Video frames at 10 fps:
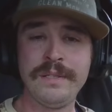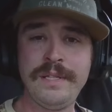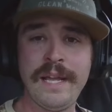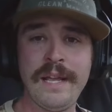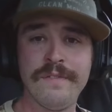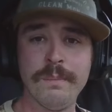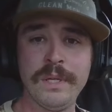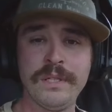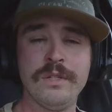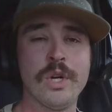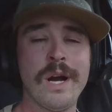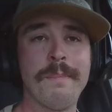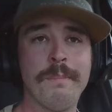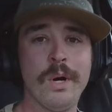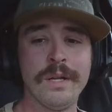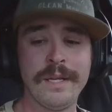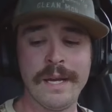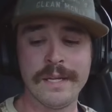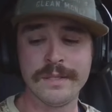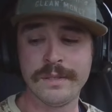day for me to drop a
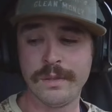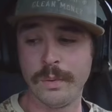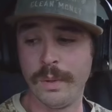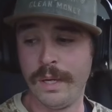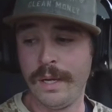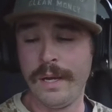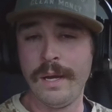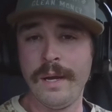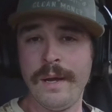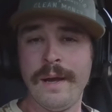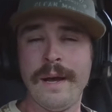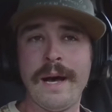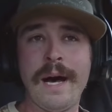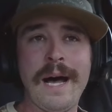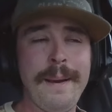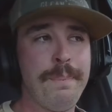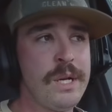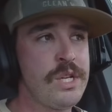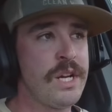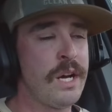podcast. So I
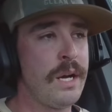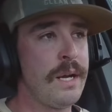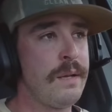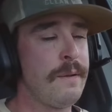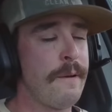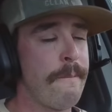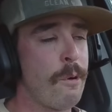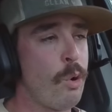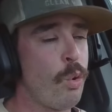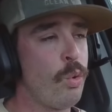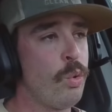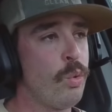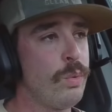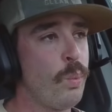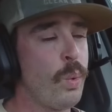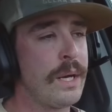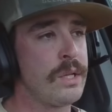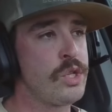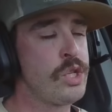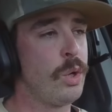appreciate, oh, what a
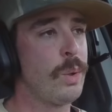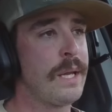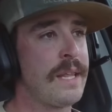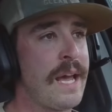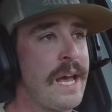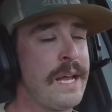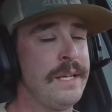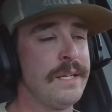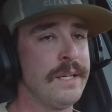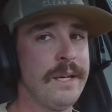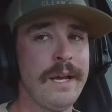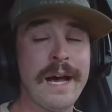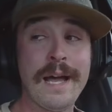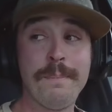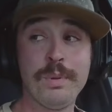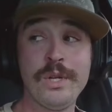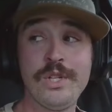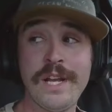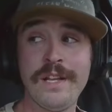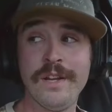choke at the end. I
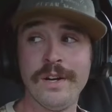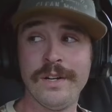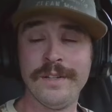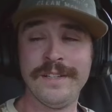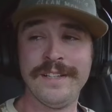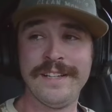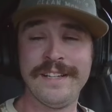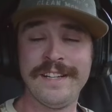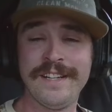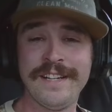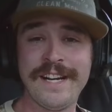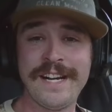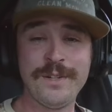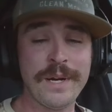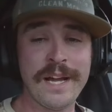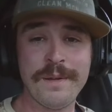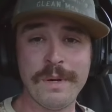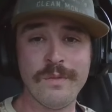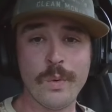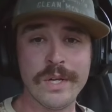appreciate y'all. I don't edit
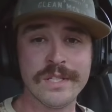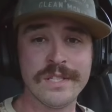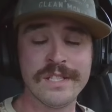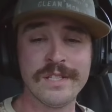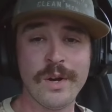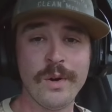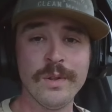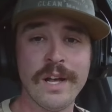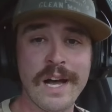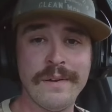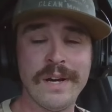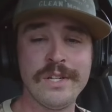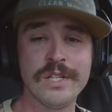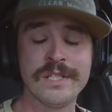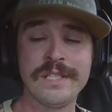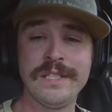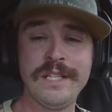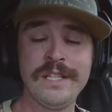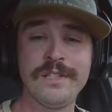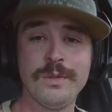my voice. This is all live. I just
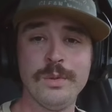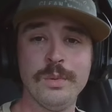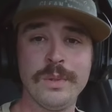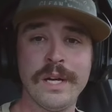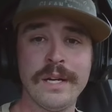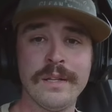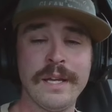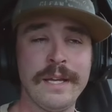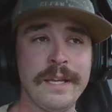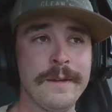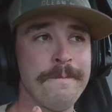need to kind of like